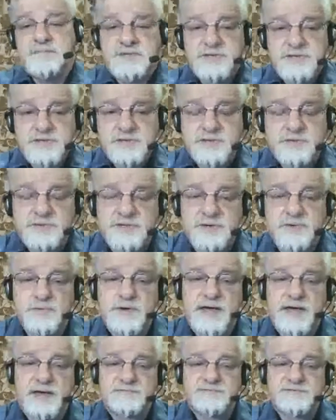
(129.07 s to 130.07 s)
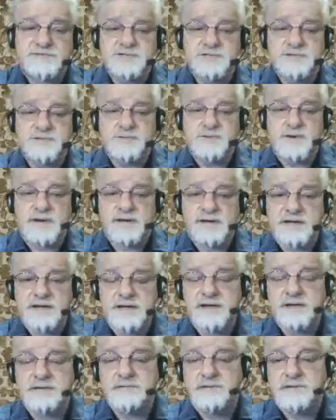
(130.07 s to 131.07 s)
you you have to
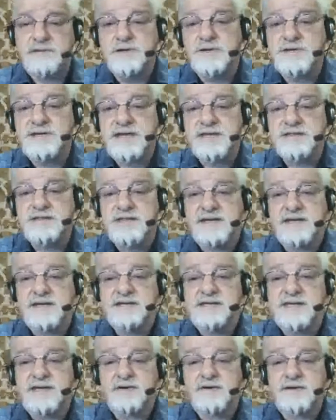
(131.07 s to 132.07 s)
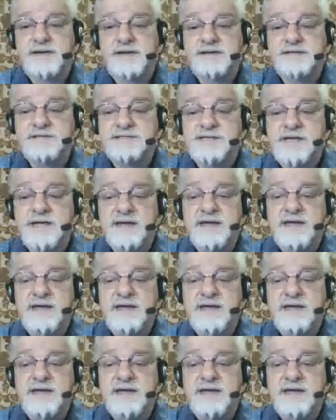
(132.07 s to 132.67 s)
uh, look in these areas